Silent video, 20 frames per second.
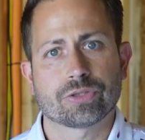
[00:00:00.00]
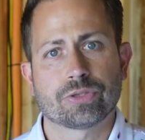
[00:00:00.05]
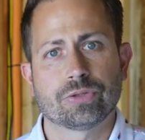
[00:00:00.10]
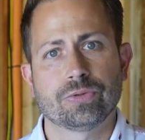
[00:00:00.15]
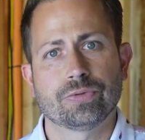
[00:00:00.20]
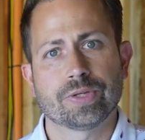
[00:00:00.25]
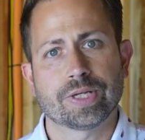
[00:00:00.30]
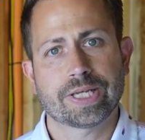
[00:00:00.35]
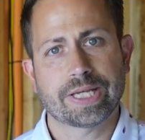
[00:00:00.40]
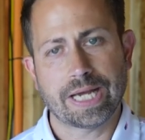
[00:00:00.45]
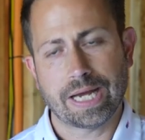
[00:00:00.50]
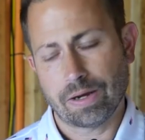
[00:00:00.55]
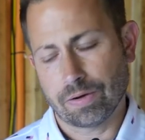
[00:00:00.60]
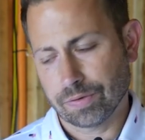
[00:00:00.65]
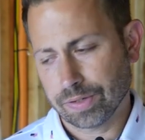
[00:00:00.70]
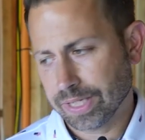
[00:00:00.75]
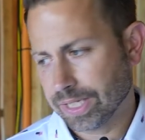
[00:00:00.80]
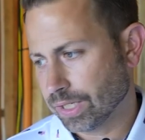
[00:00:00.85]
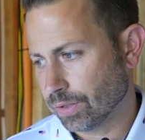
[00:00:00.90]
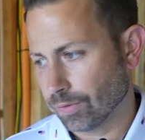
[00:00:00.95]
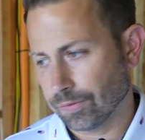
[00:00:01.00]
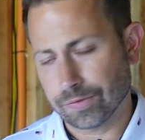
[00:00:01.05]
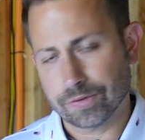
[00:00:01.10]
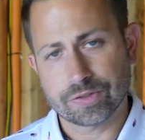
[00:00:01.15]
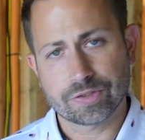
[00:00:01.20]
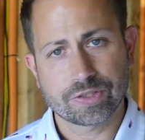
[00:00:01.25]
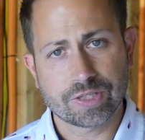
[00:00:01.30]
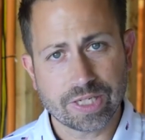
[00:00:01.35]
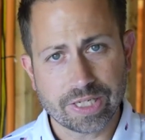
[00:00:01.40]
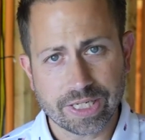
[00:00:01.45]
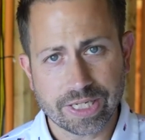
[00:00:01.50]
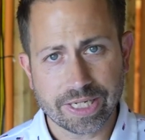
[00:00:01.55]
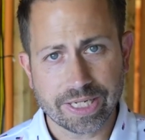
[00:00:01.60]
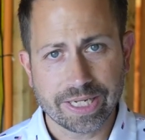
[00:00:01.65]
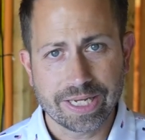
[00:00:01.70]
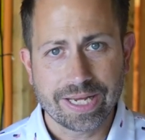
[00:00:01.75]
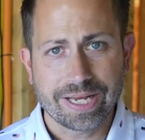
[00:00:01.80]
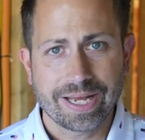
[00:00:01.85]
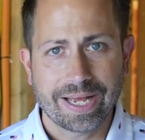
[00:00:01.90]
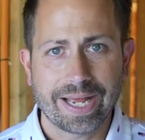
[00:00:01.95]
to the county or the
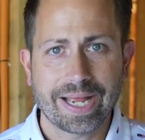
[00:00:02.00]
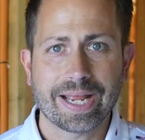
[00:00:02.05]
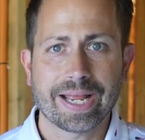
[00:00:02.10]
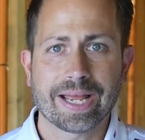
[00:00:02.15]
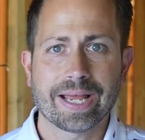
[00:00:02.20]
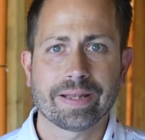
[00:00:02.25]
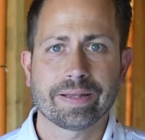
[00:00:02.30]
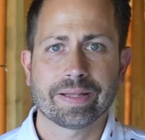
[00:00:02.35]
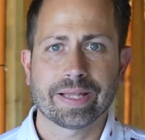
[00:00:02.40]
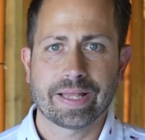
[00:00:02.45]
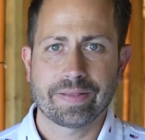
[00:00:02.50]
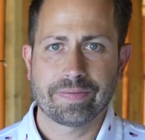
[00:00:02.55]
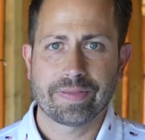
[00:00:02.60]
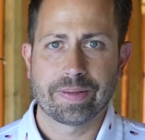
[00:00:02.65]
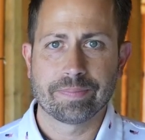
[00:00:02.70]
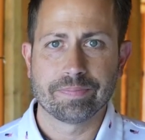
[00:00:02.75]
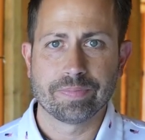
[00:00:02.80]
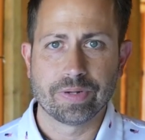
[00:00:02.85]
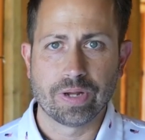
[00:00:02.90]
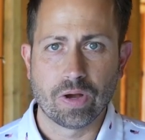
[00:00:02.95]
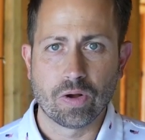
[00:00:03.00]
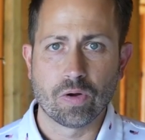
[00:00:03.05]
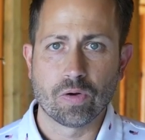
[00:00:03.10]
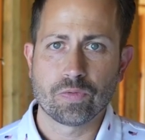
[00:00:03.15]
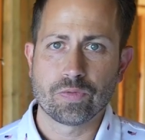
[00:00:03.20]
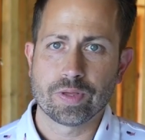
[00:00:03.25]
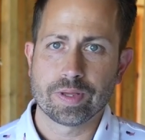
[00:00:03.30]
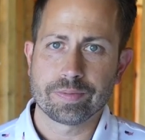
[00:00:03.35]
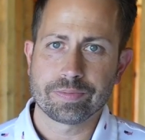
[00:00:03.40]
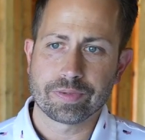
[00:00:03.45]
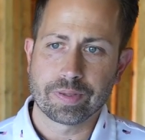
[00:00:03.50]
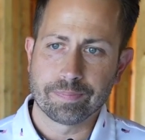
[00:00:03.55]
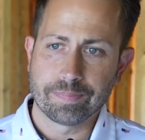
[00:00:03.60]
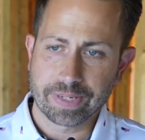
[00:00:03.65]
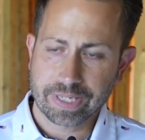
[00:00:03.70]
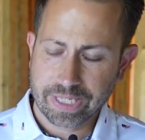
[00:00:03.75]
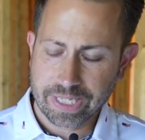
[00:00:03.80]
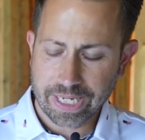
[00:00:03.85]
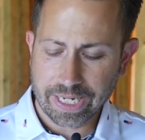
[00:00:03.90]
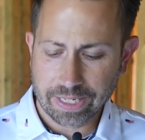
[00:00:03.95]
city and let them know that the
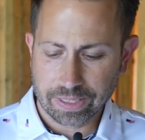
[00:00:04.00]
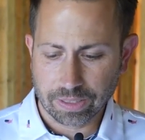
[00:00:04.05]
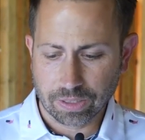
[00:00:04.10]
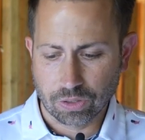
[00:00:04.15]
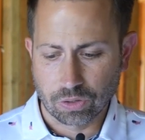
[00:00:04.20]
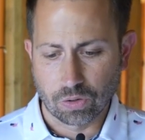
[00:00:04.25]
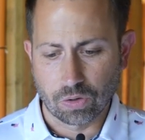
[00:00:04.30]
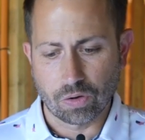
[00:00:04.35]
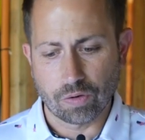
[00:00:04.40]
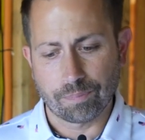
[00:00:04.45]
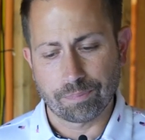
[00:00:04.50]
mechanical,